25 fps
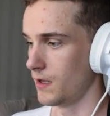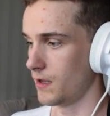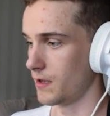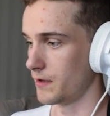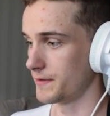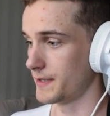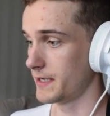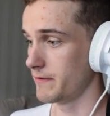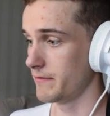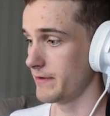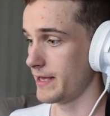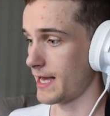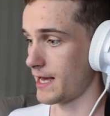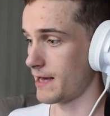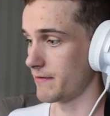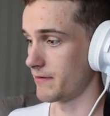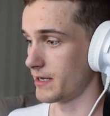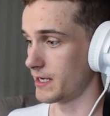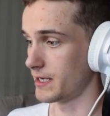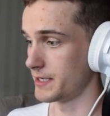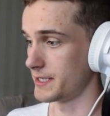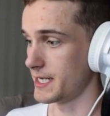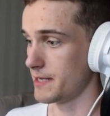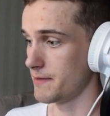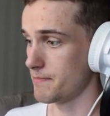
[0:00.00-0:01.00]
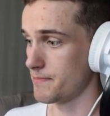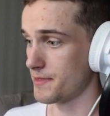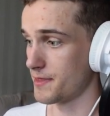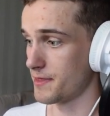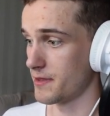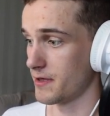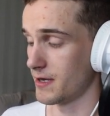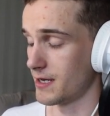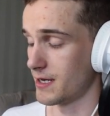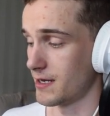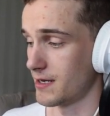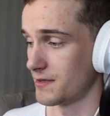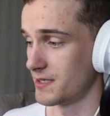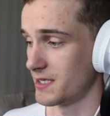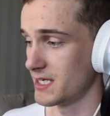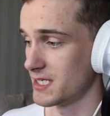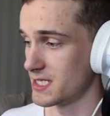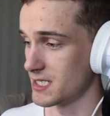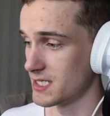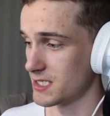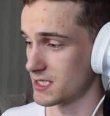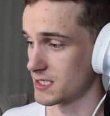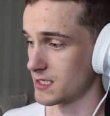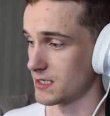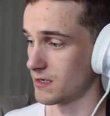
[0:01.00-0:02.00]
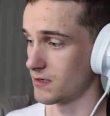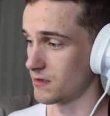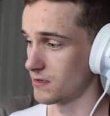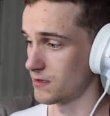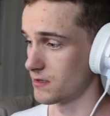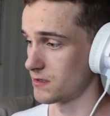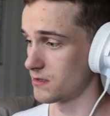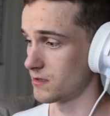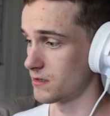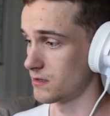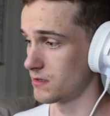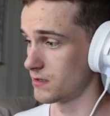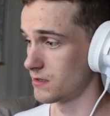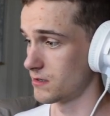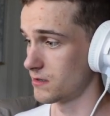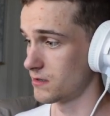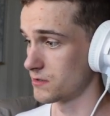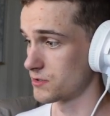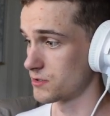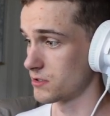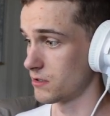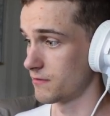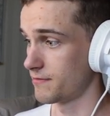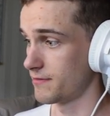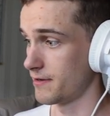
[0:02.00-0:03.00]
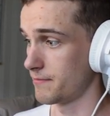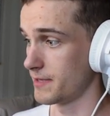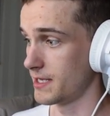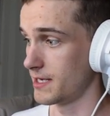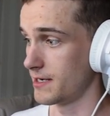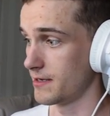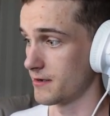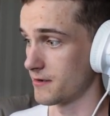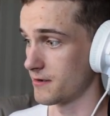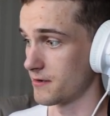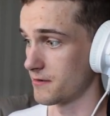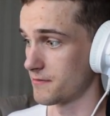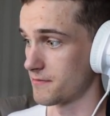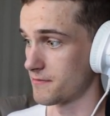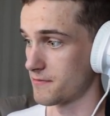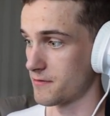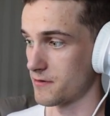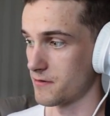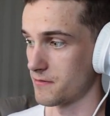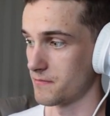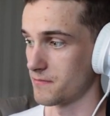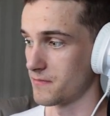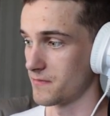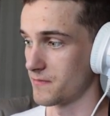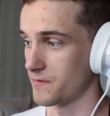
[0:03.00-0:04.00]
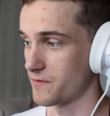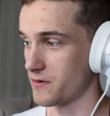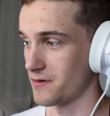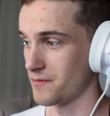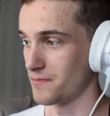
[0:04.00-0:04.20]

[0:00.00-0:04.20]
Then we have depth. This is also familiar from